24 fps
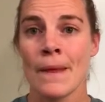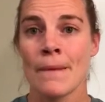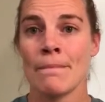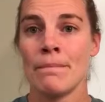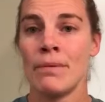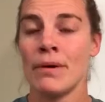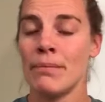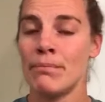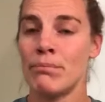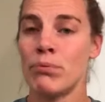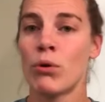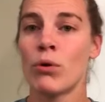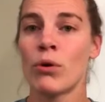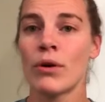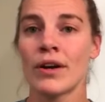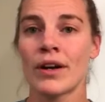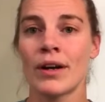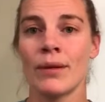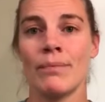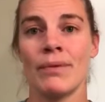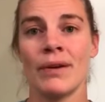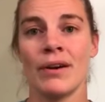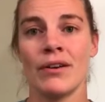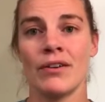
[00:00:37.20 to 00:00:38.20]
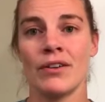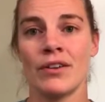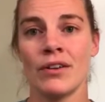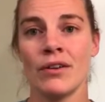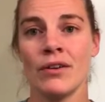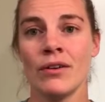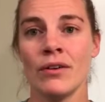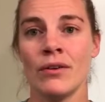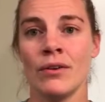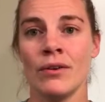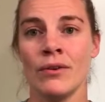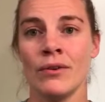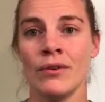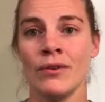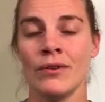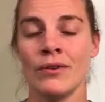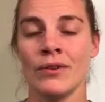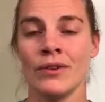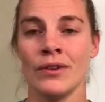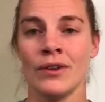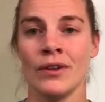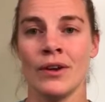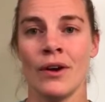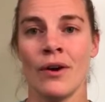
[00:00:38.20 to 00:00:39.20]
But poor compared to who?
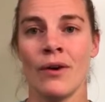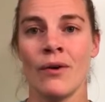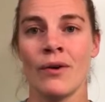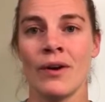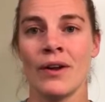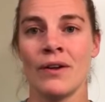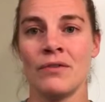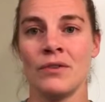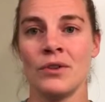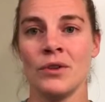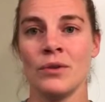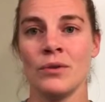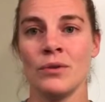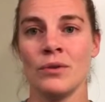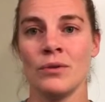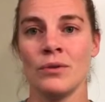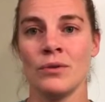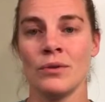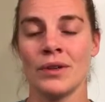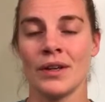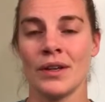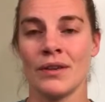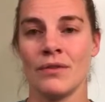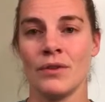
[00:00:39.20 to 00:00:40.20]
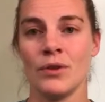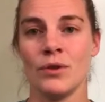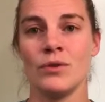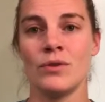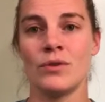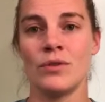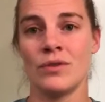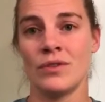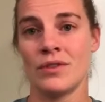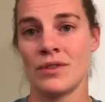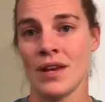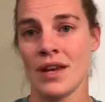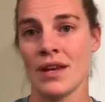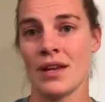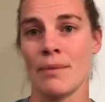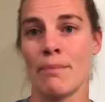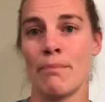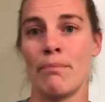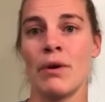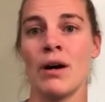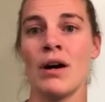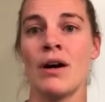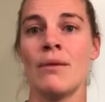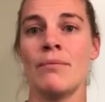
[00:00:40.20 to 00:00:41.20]
You know, if you take a
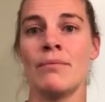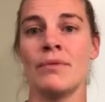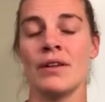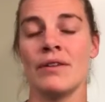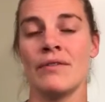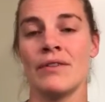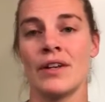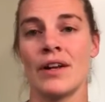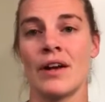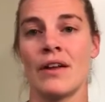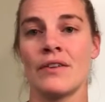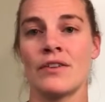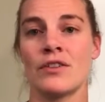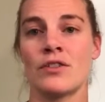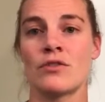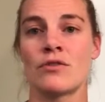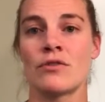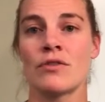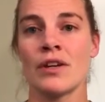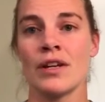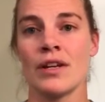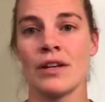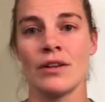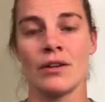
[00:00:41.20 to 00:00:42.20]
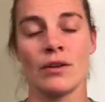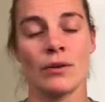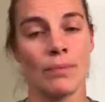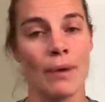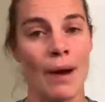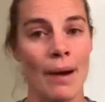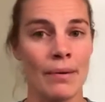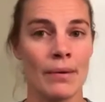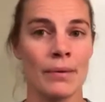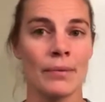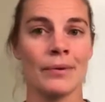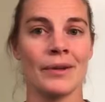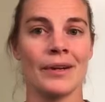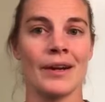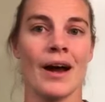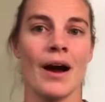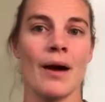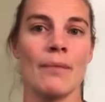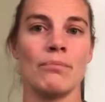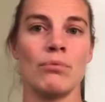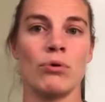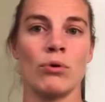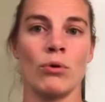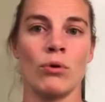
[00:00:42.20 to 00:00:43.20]
bum living on the street, you're probably
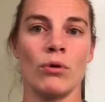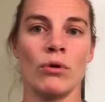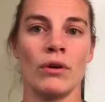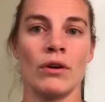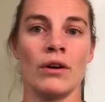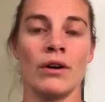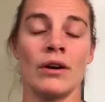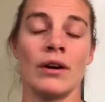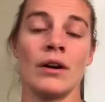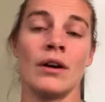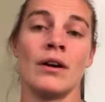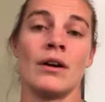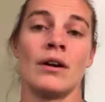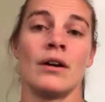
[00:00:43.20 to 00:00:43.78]
not poor